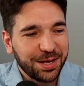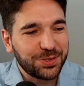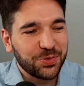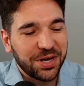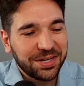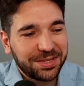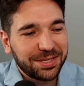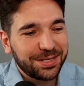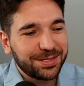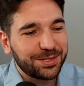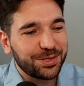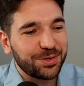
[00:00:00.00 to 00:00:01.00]
it's one
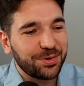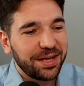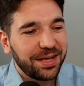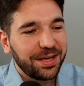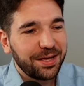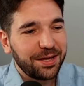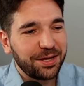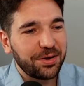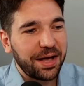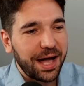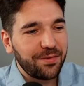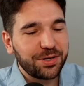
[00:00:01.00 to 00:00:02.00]
thing to you know,
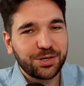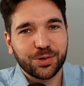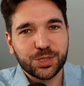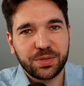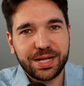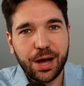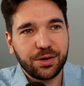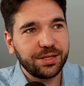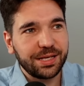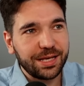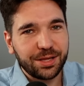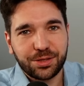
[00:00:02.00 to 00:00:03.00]
have an endorsement out in
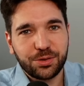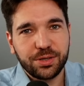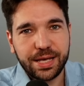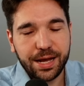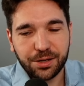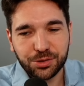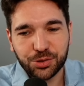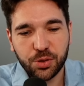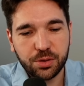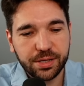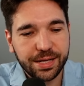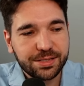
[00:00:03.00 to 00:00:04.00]
the ether, you can't control it.